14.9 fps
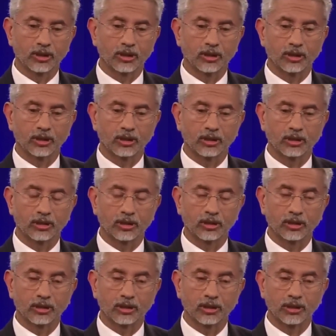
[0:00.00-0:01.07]

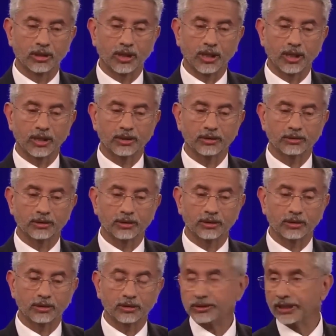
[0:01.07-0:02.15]
And
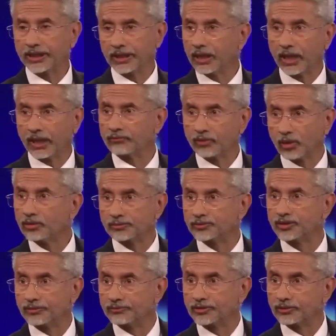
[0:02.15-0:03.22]
they have not
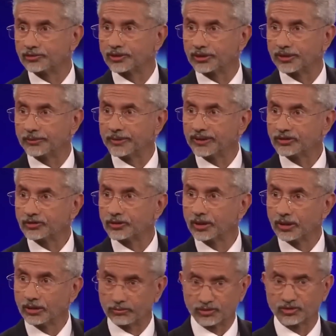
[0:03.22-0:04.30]
observed those agreements,
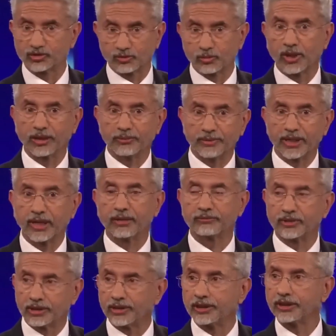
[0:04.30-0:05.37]
which is why we have
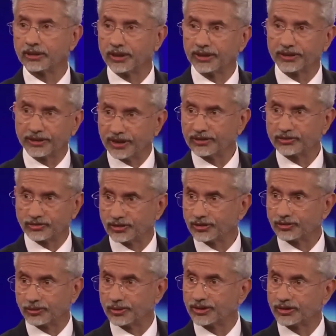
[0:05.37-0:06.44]
the currently tense
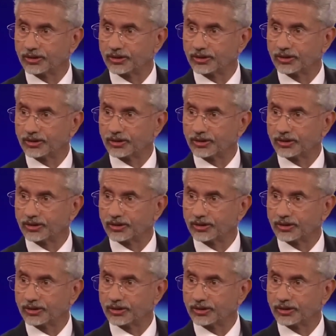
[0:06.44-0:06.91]
situation